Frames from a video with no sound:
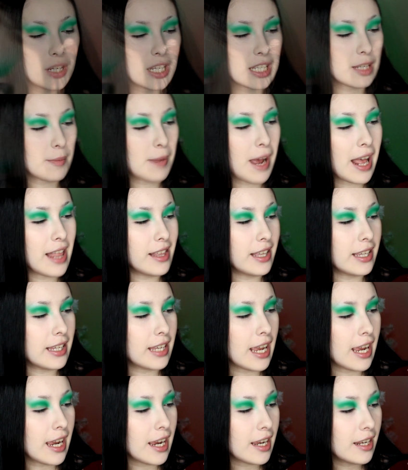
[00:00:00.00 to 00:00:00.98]
using the palette
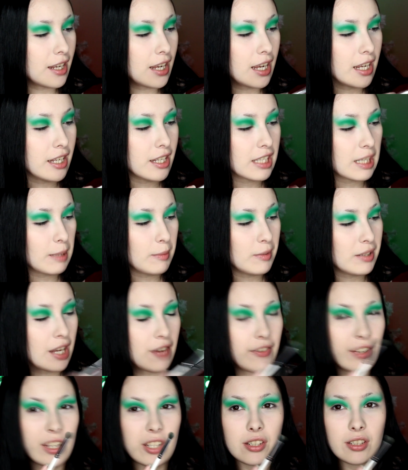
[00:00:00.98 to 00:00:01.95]
again, and this time I'm
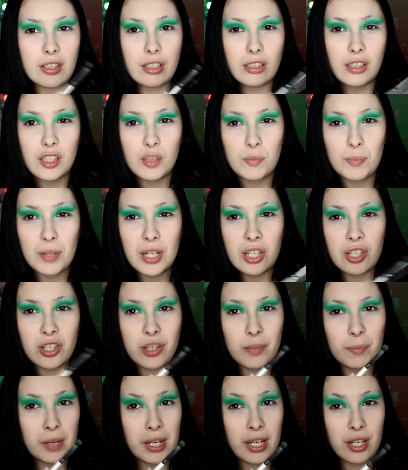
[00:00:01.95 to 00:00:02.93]
diving into this
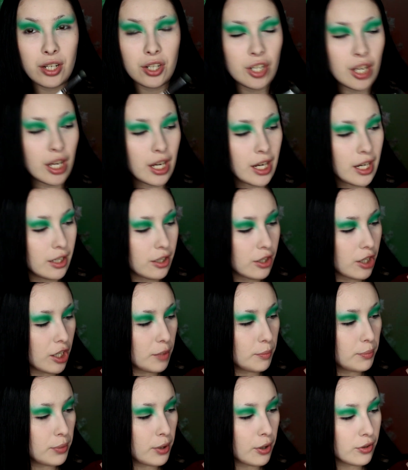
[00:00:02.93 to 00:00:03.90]
peachy pink shade
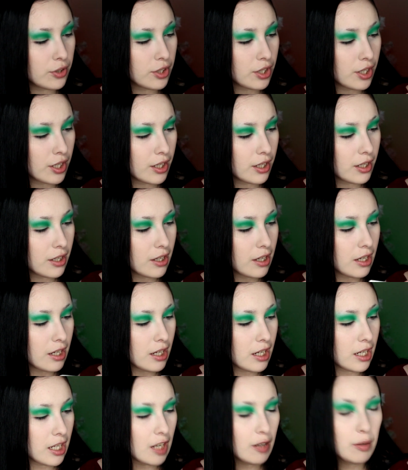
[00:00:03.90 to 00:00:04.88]
called Potion.
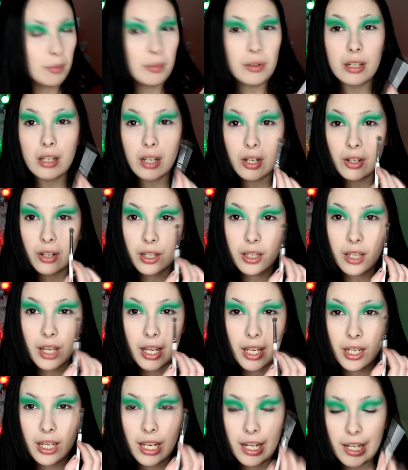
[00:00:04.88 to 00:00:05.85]
And I'm putting it underneath the
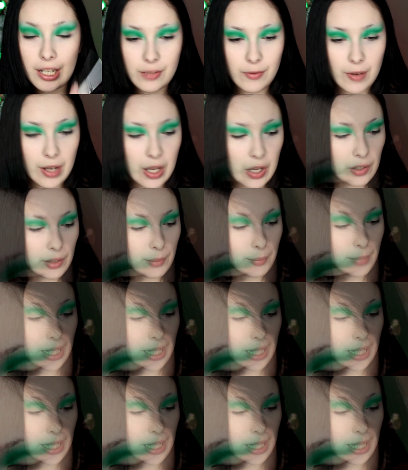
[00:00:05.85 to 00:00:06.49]
eye again as well. I'm